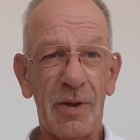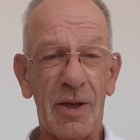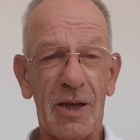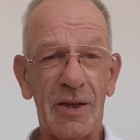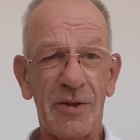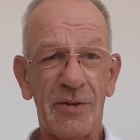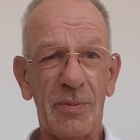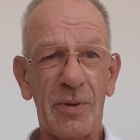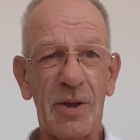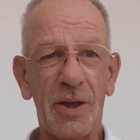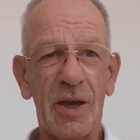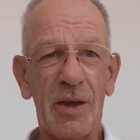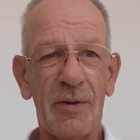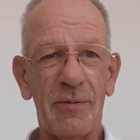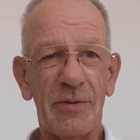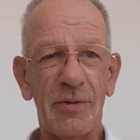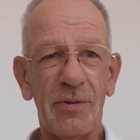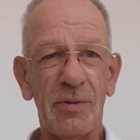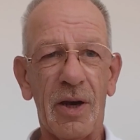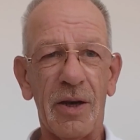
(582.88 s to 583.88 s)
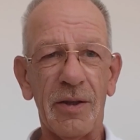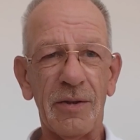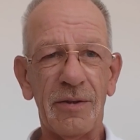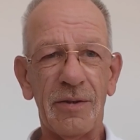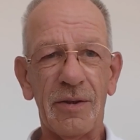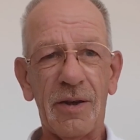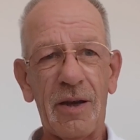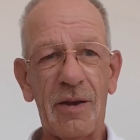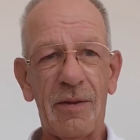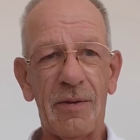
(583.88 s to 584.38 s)
as we have to
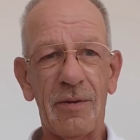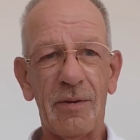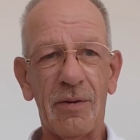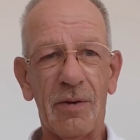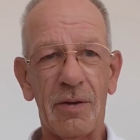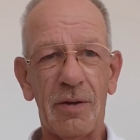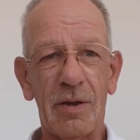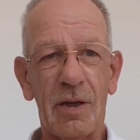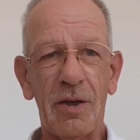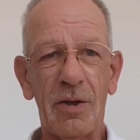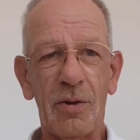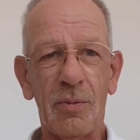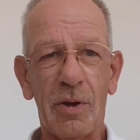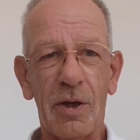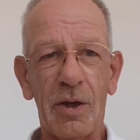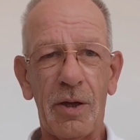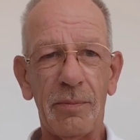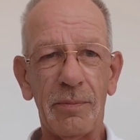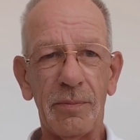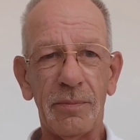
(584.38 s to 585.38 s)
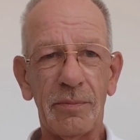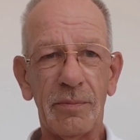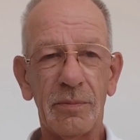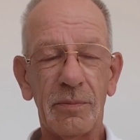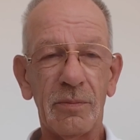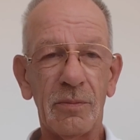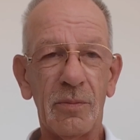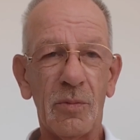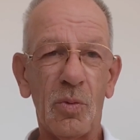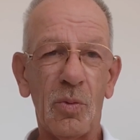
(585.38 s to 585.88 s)
untie the knot anyway,
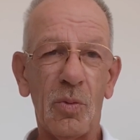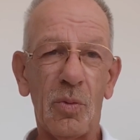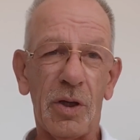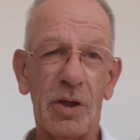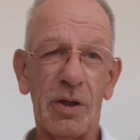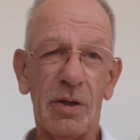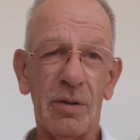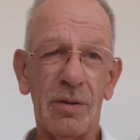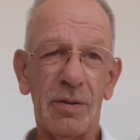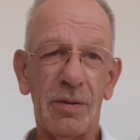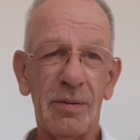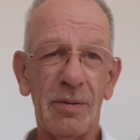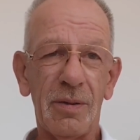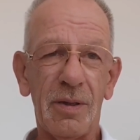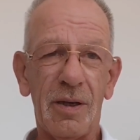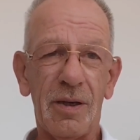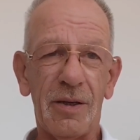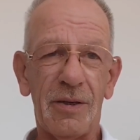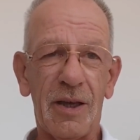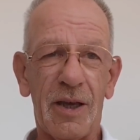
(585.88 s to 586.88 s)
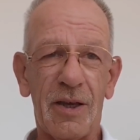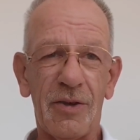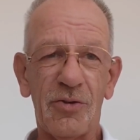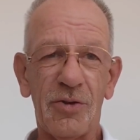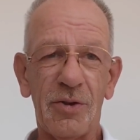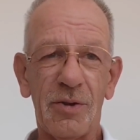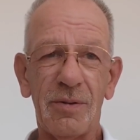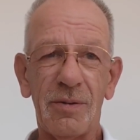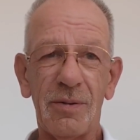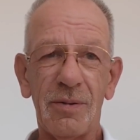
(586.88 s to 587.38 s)
we could
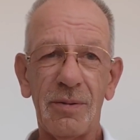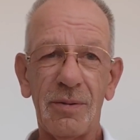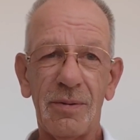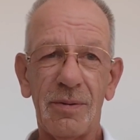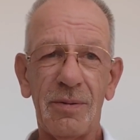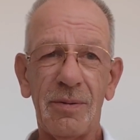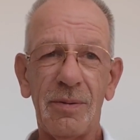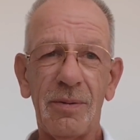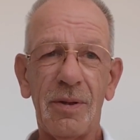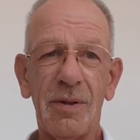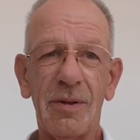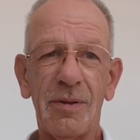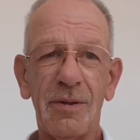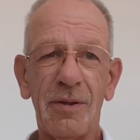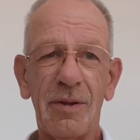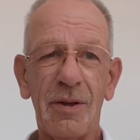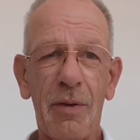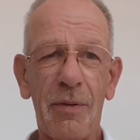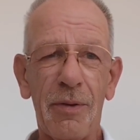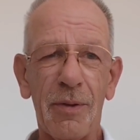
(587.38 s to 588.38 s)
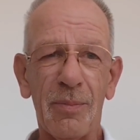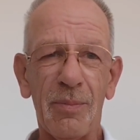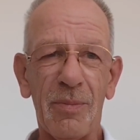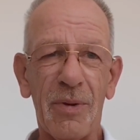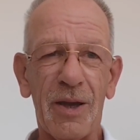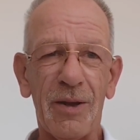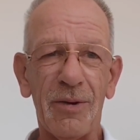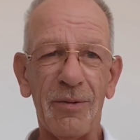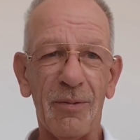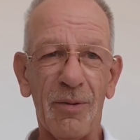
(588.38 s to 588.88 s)
attach it to another
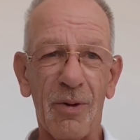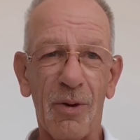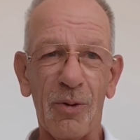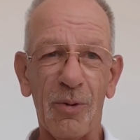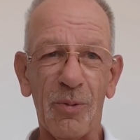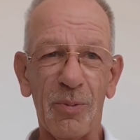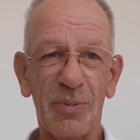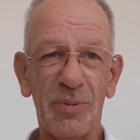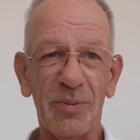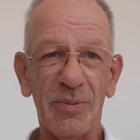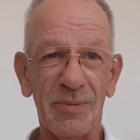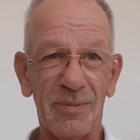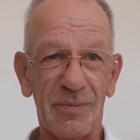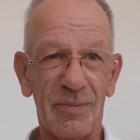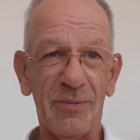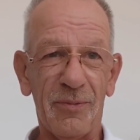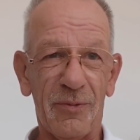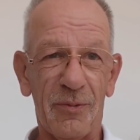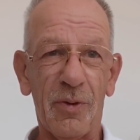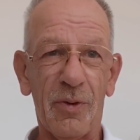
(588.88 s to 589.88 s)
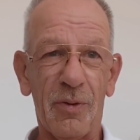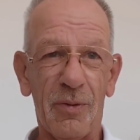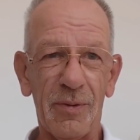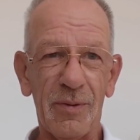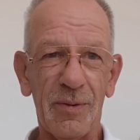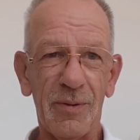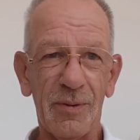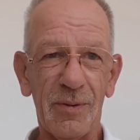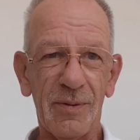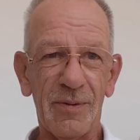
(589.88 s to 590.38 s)
main rope for
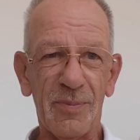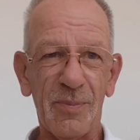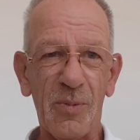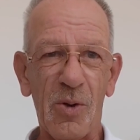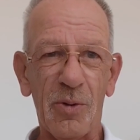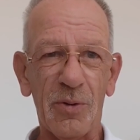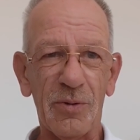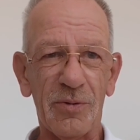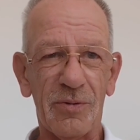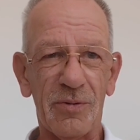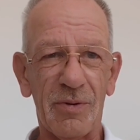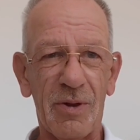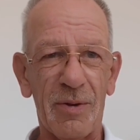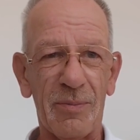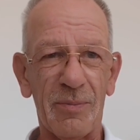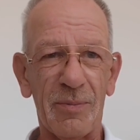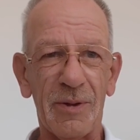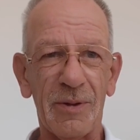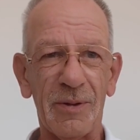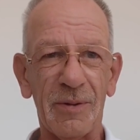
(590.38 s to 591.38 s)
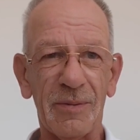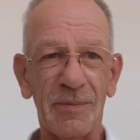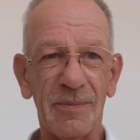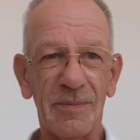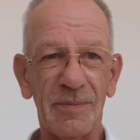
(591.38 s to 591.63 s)
the small treadmill.